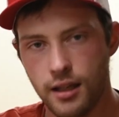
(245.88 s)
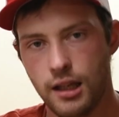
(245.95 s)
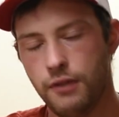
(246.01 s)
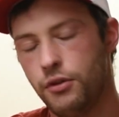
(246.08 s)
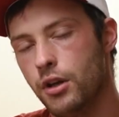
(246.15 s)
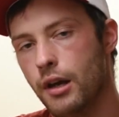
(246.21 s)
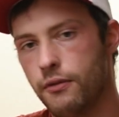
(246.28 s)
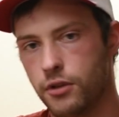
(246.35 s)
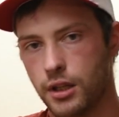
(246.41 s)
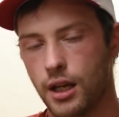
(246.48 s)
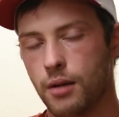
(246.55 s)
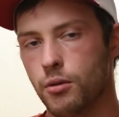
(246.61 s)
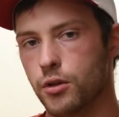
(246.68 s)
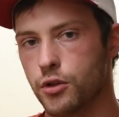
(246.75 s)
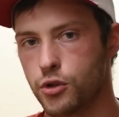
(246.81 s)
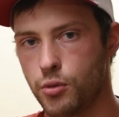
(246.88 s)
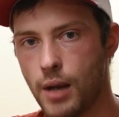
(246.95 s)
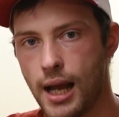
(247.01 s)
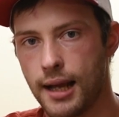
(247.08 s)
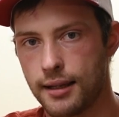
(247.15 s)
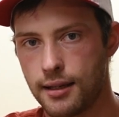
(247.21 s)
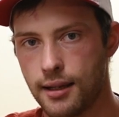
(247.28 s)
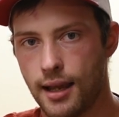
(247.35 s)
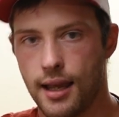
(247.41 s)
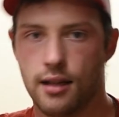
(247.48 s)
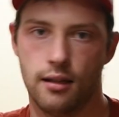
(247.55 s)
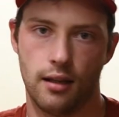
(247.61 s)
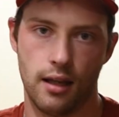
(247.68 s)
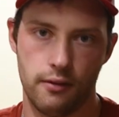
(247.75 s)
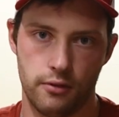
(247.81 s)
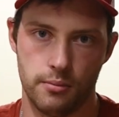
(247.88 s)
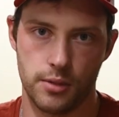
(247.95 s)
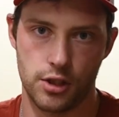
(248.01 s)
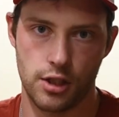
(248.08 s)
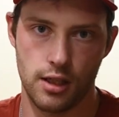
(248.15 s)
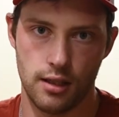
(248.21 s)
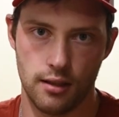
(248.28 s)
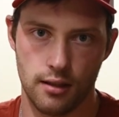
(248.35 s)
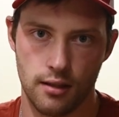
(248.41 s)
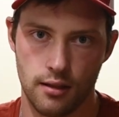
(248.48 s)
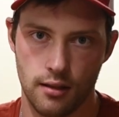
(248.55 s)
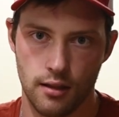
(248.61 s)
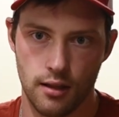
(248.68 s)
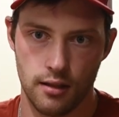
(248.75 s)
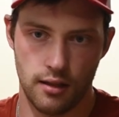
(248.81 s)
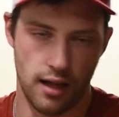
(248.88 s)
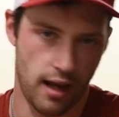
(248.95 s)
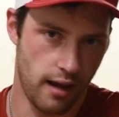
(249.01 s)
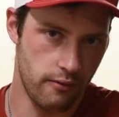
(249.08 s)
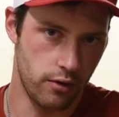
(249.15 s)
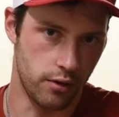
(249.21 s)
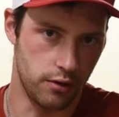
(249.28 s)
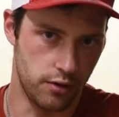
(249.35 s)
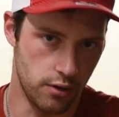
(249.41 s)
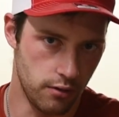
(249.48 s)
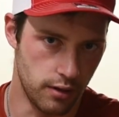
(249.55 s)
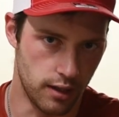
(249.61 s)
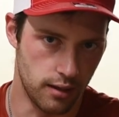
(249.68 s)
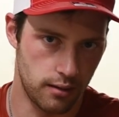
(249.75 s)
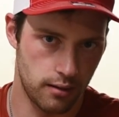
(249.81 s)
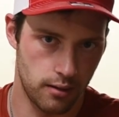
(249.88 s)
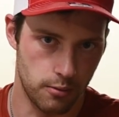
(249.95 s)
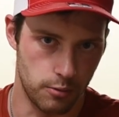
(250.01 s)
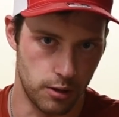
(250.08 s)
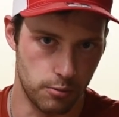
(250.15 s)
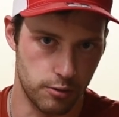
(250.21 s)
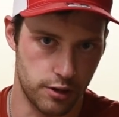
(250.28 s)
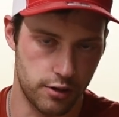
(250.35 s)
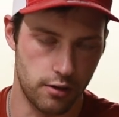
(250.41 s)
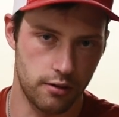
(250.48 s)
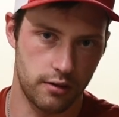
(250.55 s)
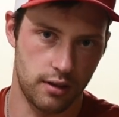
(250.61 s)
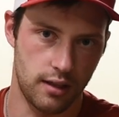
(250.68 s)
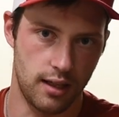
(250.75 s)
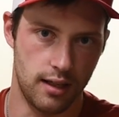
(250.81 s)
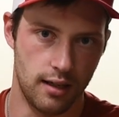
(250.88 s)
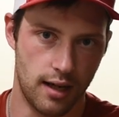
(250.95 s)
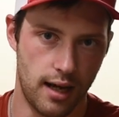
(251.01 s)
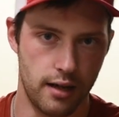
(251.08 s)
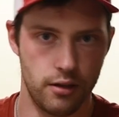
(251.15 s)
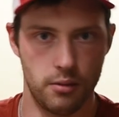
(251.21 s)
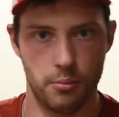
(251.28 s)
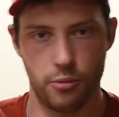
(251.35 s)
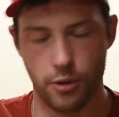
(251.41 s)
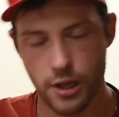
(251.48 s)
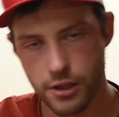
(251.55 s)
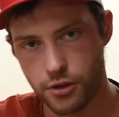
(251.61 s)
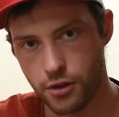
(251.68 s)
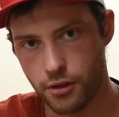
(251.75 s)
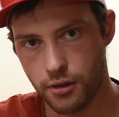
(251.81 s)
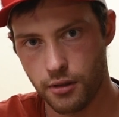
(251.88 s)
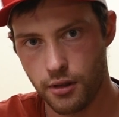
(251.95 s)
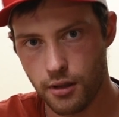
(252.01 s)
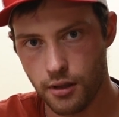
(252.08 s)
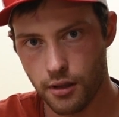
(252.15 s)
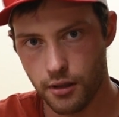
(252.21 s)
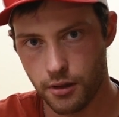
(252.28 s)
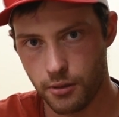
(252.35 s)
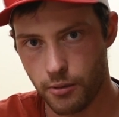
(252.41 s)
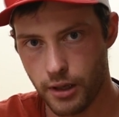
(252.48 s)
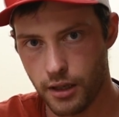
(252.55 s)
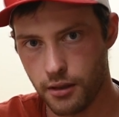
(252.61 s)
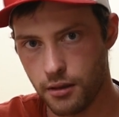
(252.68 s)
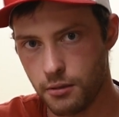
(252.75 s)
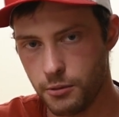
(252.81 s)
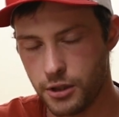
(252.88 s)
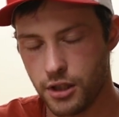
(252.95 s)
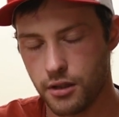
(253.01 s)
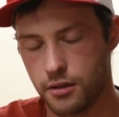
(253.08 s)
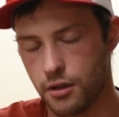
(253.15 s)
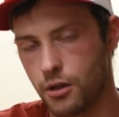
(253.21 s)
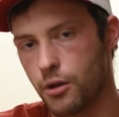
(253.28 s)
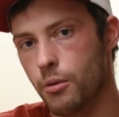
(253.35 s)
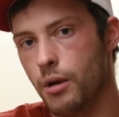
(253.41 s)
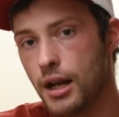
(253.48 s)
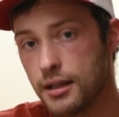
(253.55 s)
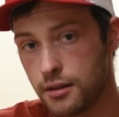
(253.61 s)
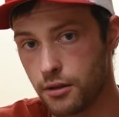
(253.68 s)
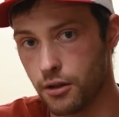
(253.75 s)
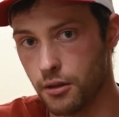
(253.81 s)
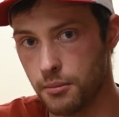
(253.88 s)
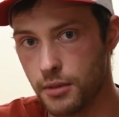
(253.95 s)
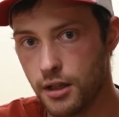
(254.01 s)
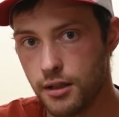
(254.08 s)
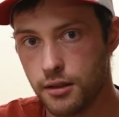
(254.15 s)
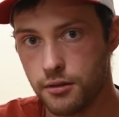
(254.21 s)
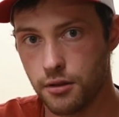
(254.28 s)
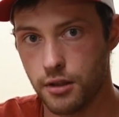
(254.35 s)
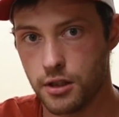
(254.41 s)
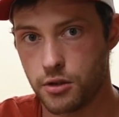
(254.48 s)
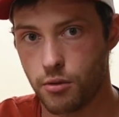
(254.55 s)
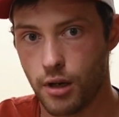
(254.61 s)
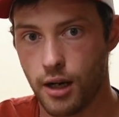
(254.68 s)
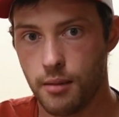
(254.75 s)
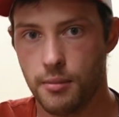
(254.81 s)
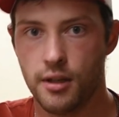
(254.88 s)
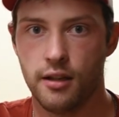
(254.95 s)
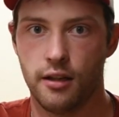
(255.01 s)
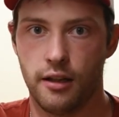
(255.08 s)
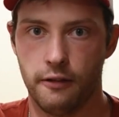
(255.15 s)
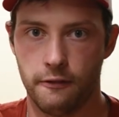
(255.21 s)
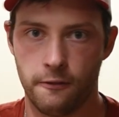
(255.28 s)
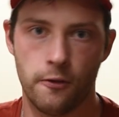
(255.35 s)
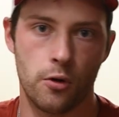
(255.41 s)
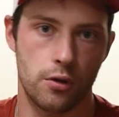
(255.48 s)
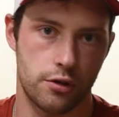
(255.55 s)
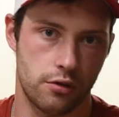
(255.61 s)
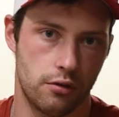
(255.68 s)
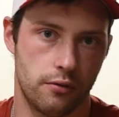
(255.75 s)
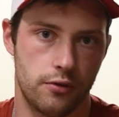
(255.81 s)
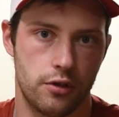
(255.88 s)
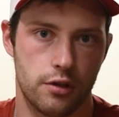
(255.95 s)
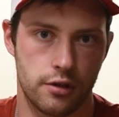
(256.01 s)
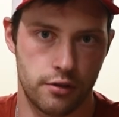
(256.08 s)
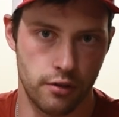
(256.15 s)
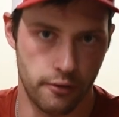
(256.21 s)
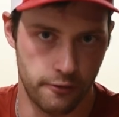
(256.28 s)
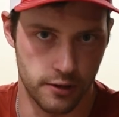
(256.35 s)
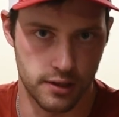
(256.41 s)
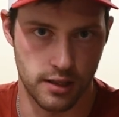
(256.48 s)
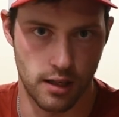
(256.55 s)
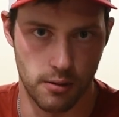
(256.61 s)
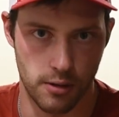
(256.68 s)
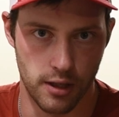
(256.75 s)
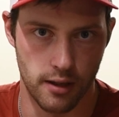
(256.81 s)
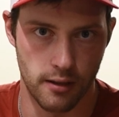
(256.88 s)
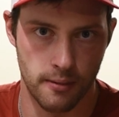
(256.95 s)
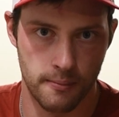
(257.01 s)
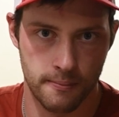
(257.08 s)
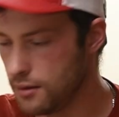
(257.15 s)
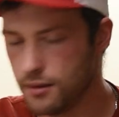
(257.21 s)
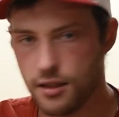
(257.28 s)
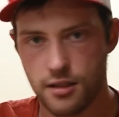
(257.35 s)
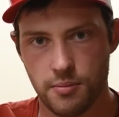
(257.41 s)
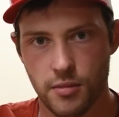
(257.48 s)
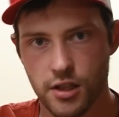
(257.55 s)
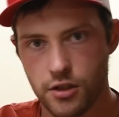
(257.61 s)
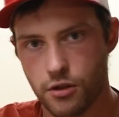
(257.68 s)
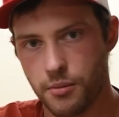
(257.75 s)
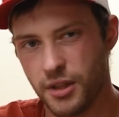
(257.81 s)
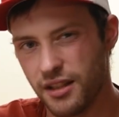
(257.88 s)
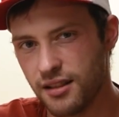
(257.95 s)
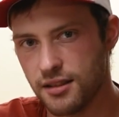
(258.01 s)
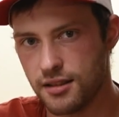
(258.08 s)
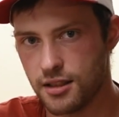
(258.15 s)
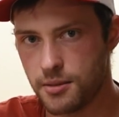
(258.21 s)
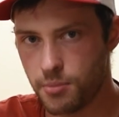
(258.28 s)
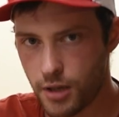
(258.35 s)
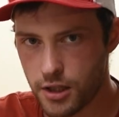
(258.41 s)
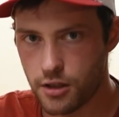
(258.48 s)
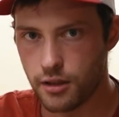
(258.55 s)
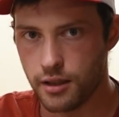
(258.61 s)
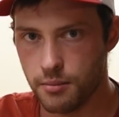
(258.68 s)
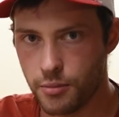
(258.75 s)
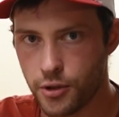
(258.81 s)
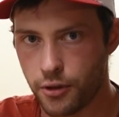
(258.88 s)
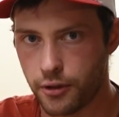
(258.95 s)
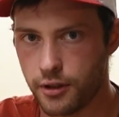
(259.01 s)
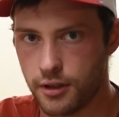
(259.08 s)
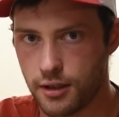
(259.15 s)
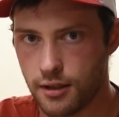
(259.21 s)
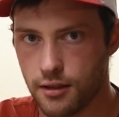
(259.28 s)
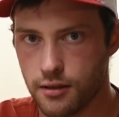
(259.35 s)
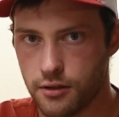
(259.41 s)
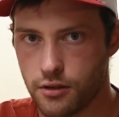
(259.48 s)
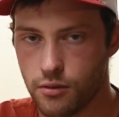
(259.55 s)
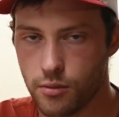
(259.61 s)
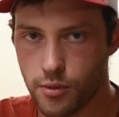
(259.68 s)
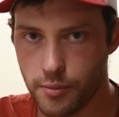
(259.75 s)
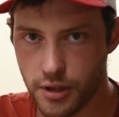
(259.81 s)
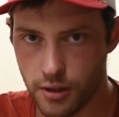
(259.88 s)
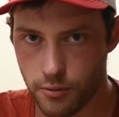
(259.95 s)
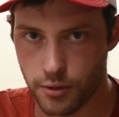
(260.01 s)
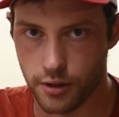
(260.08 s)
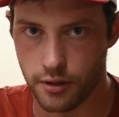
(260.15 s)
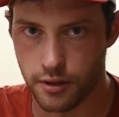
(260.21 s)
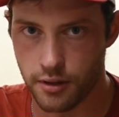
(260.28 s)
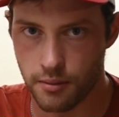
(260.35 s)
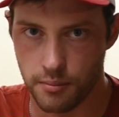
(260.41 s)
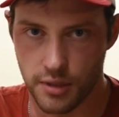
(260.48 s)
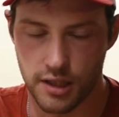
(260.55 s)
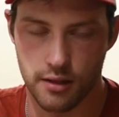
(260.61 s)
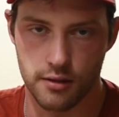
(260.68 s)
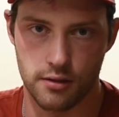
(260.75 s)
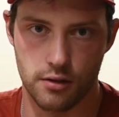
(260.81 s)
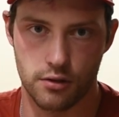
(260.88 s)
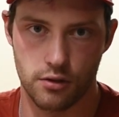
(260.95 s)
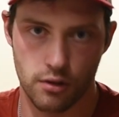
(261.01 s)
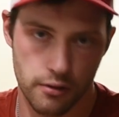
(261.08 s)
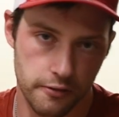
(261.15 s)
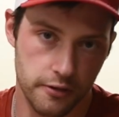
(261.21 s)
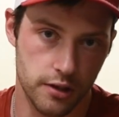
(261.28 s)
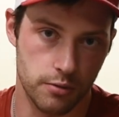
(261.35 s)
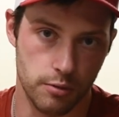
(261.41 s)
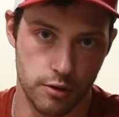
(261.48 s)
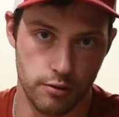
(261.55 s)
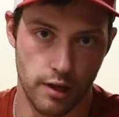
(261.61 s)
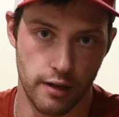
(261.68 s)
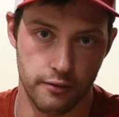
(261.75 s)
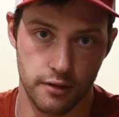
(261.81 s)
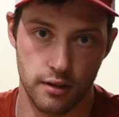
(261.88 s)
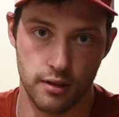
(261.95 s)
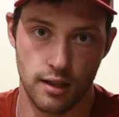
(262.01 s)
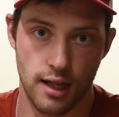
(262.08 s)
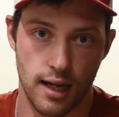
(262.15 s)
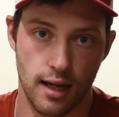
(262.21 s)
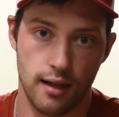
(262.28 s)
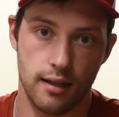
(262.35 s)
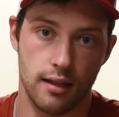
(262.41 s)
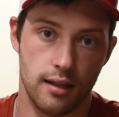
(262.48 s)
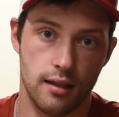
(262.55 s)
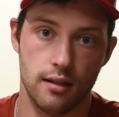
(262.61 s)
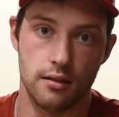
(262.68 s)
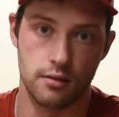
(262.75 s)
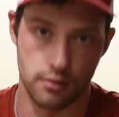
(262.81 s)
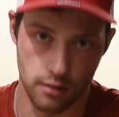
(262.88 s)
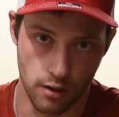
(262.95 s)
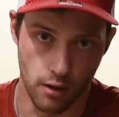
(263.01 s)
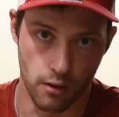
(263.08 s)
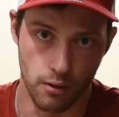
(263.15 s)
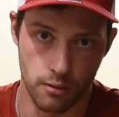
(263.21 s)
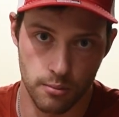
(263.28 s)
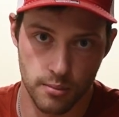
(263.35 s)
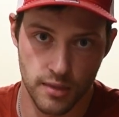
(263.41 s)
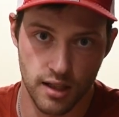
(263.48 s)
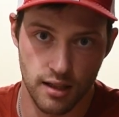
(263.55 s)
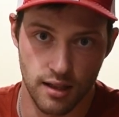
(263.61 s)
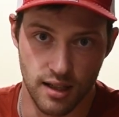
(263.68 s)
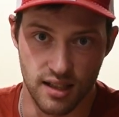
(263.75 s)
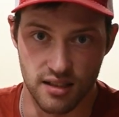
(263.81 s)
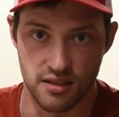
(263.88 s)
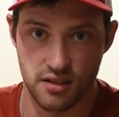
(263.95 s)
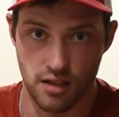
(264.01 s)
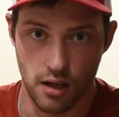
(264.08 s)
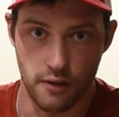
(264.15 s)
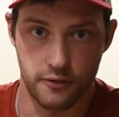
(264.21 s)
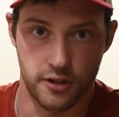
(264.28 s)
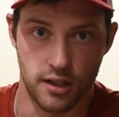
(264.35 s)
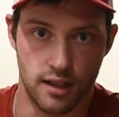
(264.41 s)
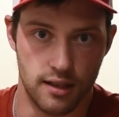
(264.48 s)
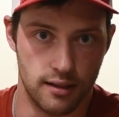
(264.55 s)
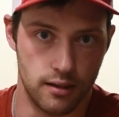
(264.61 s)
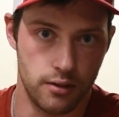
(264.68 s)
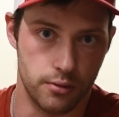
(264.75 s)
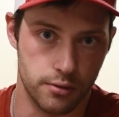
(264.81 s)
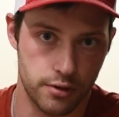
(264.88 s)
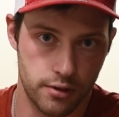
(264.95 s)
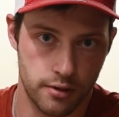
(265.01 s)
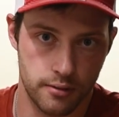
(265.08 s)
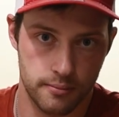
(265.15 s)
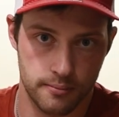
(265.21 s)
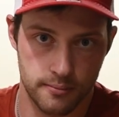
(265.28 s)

If you have a narrow track and a heavy machine, the heavier unit will result in a higher pressure on the ground, which is the correct term to describe a force over a surface area. This measurement is especially important in the snowmobile world because the surface we drive in, i.e. snow, is soft and loose.